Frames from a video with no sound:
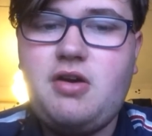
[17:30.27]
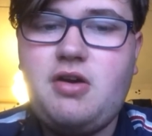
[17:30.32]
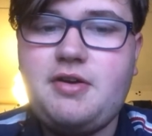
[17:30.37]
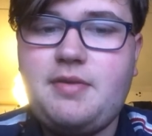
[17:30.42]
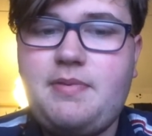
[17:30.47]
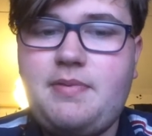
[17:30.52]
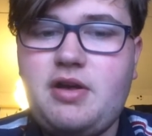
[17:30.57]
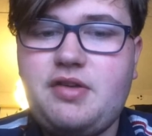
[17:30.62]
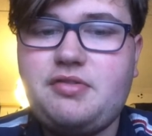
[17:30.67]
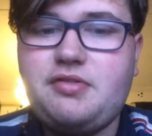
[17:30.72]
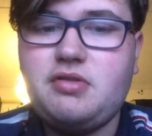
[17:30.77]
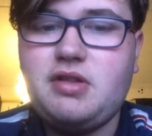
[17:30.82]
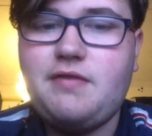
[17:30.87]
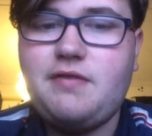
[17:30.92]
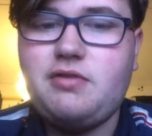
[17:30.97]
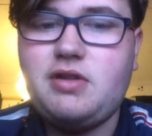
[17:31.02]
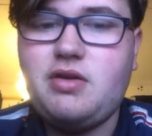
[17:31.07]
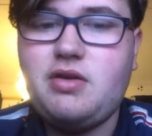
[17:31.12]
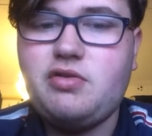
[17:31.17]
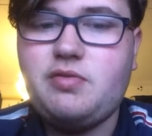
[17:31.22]
On a personal
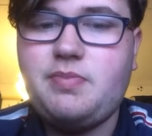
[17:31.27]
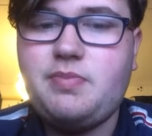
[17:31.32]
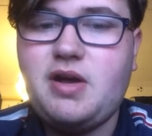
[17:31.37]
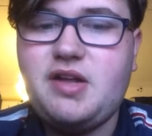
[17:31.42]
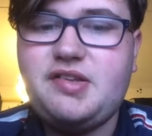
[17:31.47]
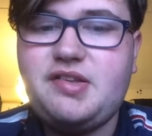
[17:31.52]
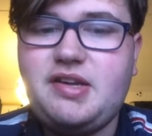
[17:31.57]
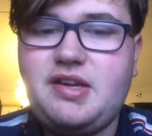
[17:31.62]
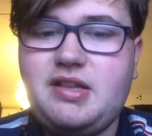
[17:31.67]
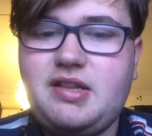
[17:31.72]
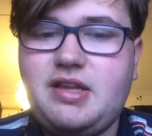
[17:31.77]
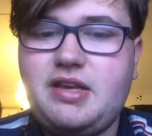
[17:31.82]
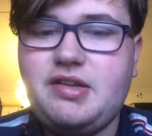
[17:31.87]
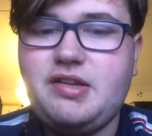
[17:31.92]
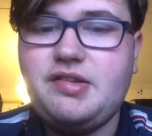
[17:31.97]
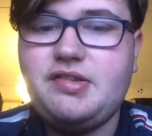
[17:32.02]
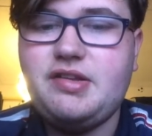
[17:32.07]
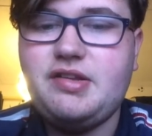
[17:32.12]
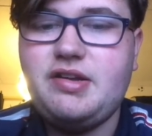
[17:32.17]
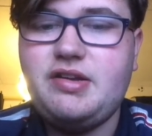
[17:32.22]
level, I was particularly
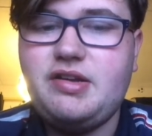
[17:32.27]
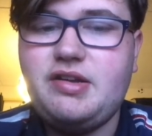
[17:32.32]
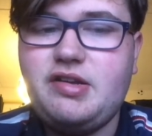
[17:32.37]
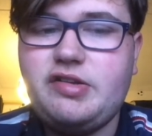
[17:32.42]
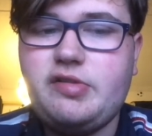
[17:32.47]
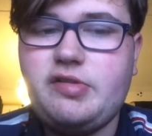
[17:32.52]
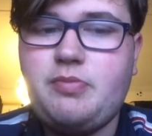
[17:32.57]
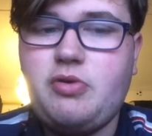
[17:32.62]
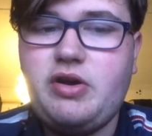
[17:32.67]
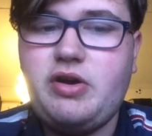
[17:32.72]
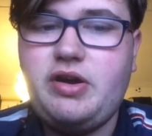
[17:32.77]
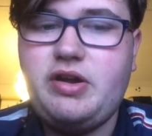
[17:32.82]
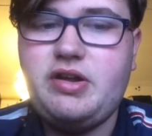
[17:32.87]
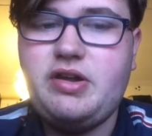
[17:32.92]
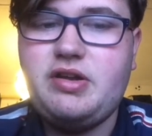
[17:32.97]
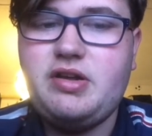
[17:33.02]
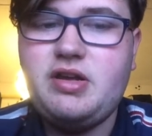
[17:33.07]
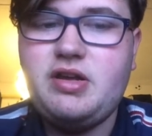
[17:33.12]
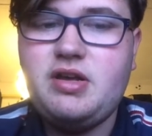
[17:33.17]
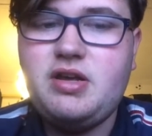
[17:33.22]
concerned and
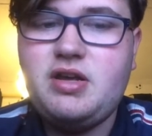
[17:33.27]
disappointed.